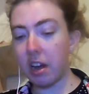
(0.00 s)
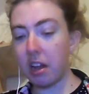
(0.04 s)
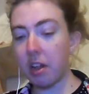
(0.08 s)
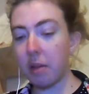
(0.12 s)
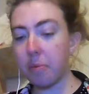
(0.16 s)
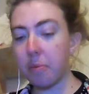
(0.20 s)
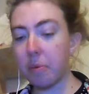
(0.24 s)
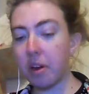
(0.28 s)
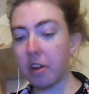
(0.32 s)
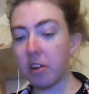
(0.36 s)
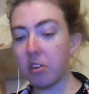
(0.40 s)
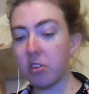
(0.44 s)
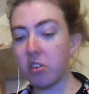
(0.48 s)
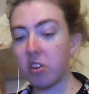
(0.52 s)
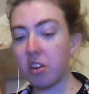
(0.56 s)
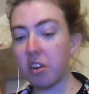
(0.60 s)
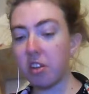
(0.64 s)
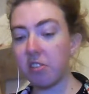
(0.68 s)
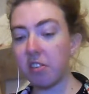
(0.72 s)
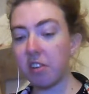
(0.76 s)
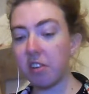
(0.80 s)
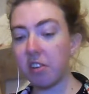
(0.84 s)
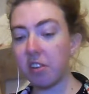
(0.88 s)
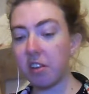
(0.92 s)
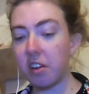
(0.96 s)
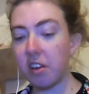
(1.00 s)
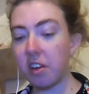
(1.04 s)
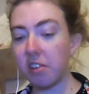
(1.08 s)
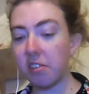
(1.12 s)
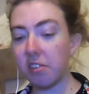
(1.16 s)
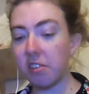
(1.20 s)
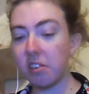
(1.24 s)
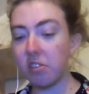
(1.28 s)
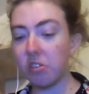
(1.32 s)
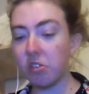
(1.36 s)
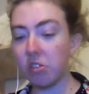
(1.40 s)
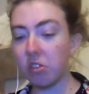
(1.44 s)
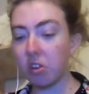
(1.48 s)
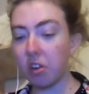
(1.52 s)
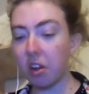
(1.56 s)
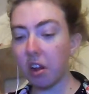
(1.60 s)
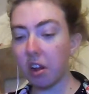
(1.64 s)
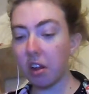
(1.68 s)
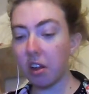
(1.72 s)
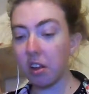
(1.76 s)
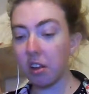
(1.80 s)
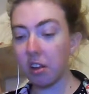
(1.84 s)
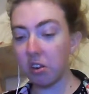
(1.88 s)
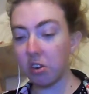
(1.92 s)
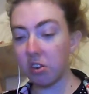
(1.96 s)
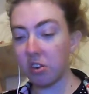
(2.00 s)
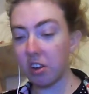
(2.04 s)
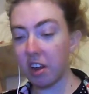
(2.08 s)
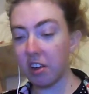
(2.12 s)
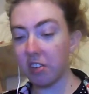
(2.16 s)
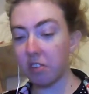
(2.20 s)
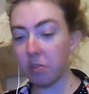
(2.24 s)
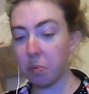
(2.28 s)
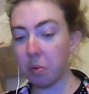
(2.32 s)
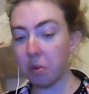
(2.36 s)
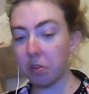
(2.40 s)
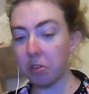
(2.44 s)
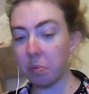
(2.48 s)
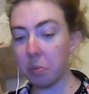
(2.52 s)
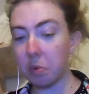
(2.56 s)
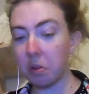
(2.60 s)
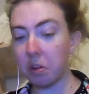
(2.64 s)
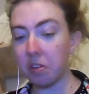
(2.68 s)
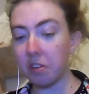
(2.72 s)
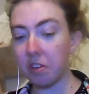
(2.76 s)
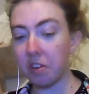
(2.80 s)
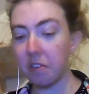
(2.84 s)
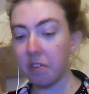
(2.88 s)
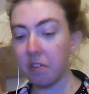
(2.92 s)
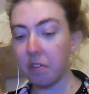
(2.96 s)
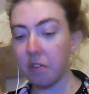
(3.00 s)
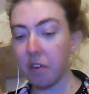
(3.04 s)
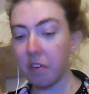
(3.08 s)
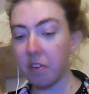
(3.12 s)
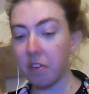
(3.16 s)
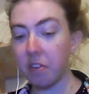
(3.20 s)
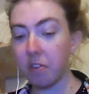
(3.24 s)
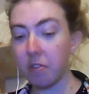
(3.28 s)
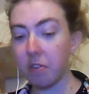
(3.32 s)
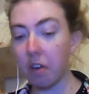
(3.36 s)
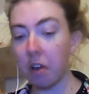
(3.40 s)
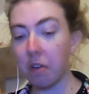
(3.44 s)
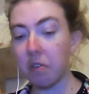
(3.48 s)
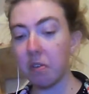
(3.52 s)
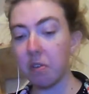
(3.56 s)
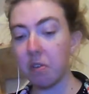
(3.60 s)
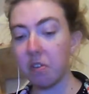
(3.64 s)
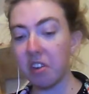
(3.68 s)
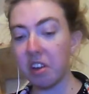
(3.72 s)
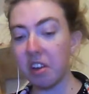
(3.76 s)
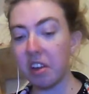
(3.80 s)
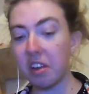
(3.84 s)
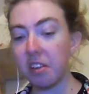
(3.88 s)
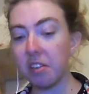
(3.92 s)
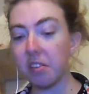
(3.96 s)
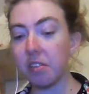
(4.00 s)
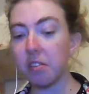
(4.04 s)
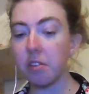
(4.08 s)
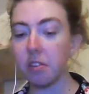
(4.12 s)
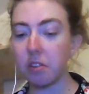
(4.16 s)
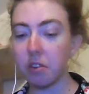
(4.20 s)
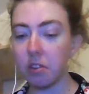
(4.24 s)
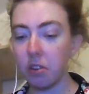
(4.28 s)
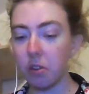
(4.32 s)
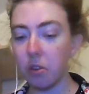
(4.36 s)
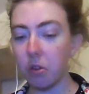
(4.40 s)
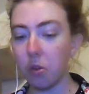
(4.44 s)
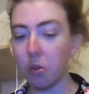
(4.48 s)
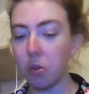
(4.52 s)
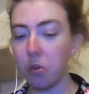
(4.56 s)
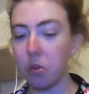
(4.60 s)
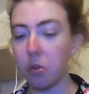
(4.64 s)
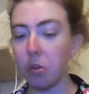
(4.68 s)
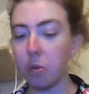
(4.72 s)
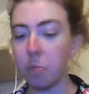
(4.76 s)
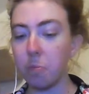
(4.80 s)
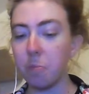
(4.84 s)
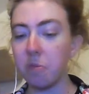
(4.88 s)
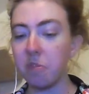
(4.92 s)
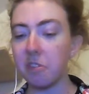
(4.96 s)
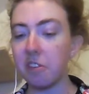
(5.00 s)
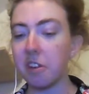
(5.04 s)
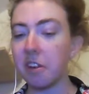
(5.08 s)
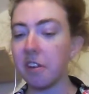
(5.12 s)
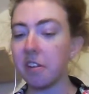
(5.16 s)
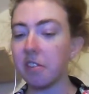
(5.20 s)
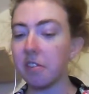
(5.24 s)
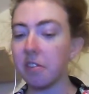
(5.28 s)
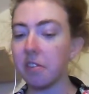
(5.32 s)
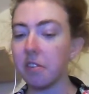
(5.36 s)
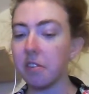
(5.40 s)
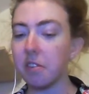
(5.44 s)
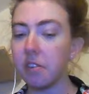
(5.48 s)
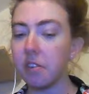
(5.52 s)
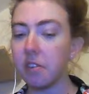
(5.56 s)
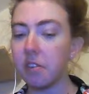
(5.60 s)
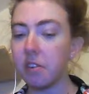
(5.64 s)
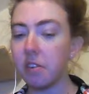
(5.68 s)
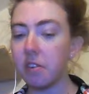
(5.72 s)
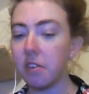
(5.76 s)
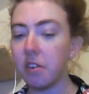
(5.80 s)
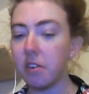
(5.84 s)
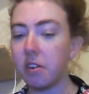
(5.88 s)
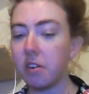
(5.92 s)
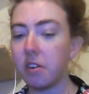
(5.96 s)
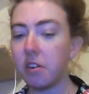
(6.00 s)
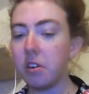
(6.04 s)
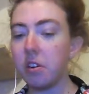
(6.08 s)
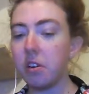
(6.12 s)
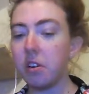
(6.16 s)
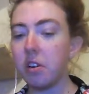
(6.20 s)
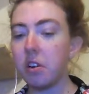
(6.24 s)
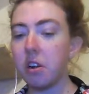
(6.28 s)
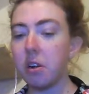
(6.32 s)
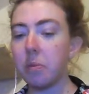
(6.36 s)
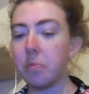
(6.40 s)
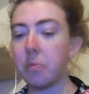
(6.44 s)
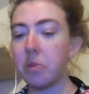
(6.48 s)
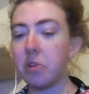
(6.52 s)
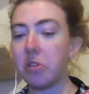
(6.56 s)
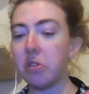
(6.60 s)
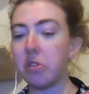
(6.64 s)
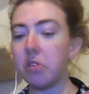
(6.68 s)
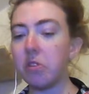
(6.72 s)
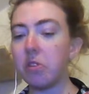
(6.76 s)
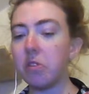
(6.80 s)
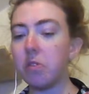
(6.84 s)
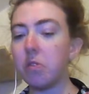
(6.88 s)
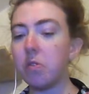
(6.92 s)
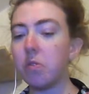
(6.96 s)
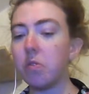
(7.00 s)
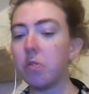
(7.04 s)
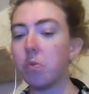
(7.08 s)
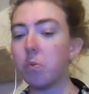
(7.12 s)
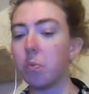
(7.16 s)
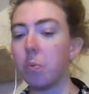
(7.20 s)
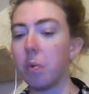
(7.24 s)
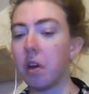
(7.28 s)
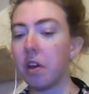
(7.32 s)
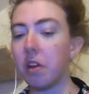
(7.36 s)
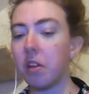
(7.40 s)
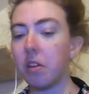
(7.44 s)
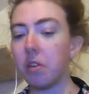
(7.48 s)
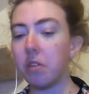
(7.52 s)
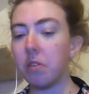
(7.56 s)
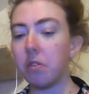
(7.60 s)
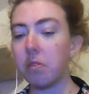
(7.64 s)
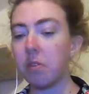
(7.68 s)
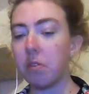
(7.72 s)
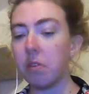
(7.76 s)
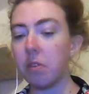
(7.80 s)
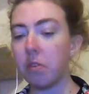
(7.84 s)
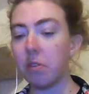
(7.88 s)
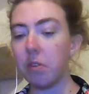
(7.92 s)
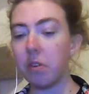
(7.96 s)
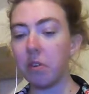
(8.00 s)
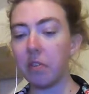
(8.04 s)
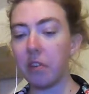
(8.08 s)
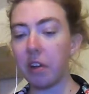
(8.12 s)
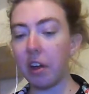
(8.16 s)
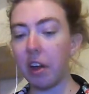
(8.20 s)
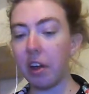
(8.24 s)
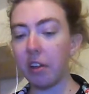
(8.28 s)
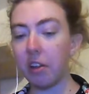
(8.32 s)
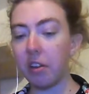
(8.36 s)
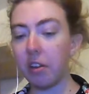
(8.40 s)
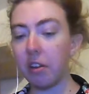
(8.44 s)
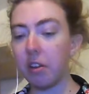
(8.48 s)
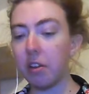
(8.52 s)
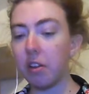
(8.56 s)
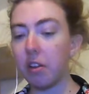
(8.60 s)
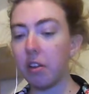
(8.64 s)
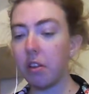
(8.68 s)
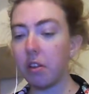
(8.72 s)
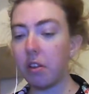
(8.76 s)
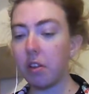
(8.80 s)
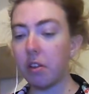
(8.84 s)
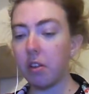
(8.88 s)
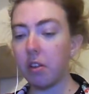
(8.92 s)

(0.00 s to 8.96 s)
Isle of Man, Jersey and Guernsey should share responsibility for refugees, Lord Dubb says. Midlands, Wales, Northern Ireland.